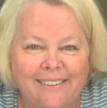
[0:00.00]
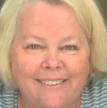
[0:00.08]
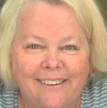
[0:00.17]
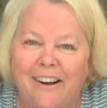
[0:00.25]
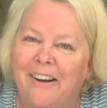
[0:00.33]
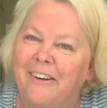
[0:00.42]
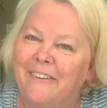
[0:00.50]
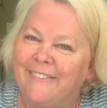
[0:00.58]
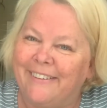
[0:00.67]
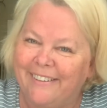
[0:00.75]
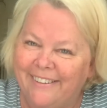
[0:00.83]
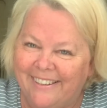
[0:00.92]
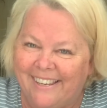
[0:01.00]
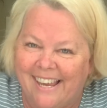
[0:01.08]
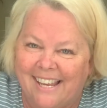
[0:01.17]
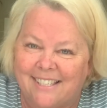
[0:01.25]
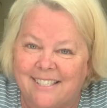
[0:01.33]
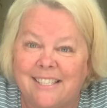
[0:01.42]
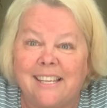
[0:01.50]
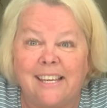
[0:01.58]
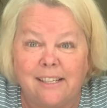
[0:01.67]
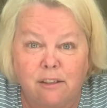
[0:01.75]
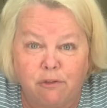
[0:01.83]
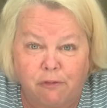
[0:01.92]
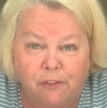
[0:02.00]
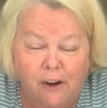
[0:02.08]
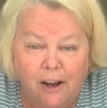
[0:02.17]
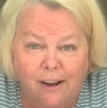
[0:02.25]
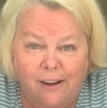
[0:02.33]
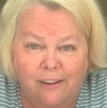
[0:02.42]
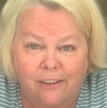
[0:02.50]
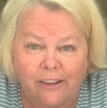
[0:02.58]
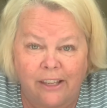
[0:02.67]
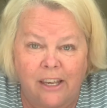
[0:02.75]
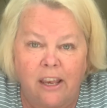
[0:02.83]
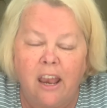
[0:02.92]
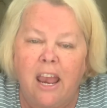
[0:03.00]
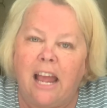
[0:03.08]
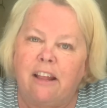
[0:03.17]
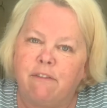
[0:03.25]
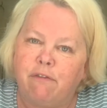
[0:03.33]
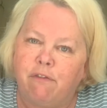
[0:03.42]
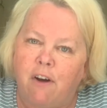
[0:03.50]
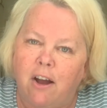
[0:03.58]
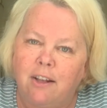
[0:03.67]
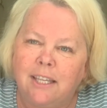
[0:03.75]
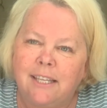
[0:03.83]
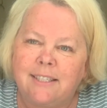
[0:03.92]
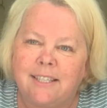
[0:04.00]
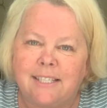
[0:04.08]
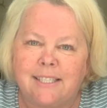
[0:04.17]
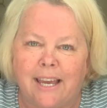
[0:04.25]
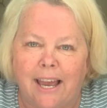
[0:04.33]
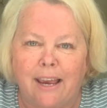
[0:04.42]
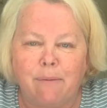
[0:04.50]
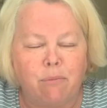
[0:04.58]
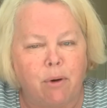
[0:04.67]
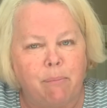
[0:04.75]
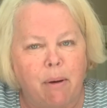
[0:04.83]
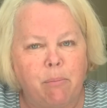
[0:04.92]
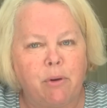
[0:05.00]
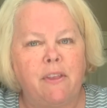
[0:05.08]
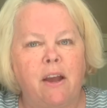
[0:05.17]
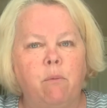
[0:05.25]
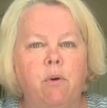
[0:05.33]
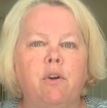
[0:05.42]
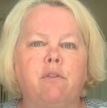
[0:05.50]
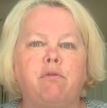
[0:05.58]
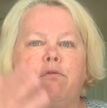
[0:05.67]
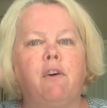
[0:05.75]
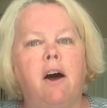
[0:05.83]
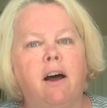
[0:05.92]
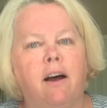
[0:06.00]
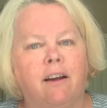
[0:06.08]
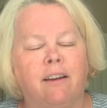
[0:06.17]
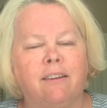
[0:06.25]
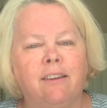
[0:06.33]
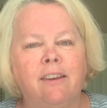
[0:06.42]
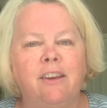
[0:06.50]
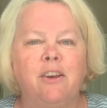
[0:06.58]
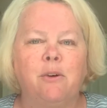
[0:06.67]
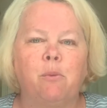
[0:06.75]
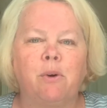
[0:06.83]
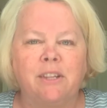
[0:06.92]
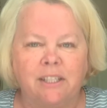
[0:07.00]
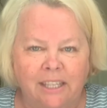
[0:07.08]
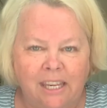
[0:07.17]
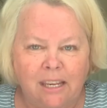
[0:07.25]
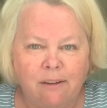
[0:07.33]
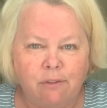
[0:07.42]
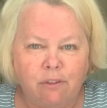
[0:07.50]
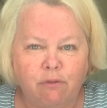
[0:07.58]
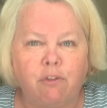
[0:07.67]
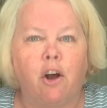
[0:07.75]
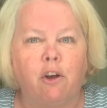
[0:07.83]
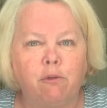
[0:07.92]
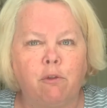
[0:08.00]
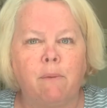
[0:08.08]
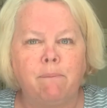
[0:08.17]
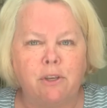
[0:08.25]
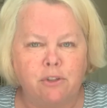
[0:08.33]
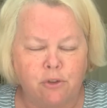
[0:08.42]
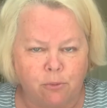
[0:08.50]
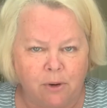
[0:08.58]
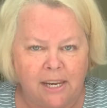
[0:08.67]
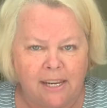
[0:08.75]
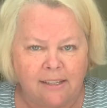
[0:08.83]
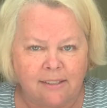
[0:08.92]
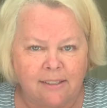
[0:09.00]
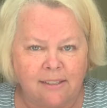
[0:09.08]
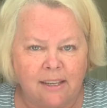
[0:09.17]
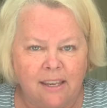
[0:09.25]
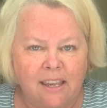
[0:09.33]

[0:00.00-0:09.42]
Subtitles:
Oh, good guess. It's fall. And fall is the time, remember that word fall, where the leaves fall from the trees.